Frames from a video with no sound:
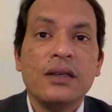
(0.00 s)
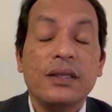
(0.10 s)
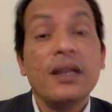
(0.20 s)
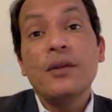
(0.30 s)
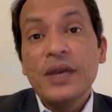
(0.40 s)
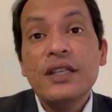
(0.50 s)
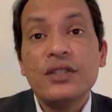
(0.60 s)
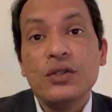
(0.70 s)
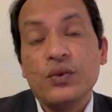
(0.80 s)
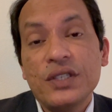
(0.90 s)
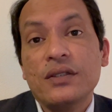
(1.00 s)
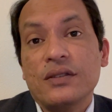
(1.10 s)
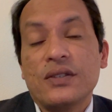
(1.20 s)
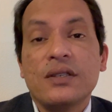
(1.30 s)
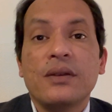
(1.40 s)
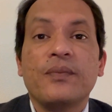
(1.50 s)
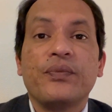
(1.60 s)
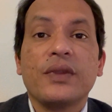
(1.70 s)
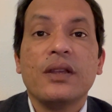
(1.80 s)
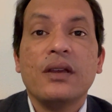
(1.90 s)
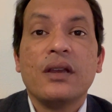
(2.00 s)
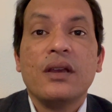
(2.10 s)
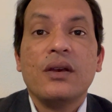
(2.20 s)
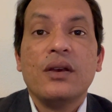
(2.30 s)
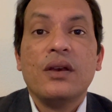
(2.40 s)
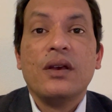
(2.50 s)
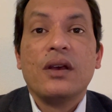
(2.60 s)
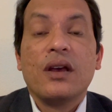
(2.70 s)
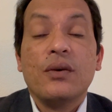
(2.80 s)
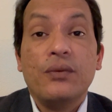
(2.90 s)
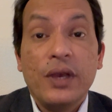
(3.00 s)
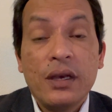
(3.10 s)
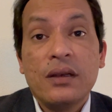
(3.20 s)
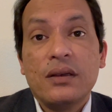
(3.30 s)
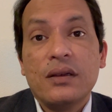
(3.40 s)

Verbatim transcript: There are many situations where